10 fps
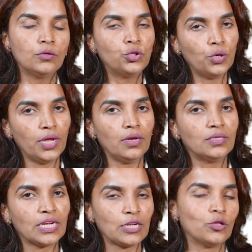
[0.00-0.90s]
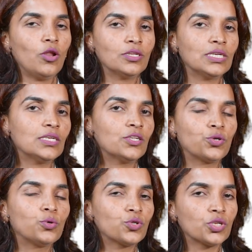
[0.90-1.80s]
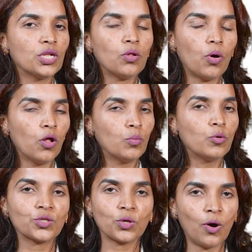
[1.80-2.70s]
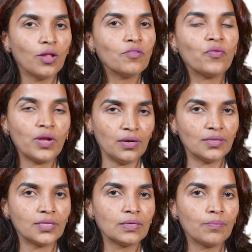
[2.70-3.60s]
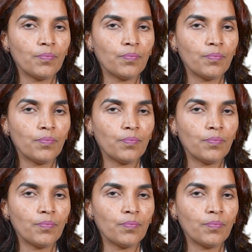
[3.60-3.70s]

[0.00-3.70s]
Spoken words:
Today, technology is used in almost all fields.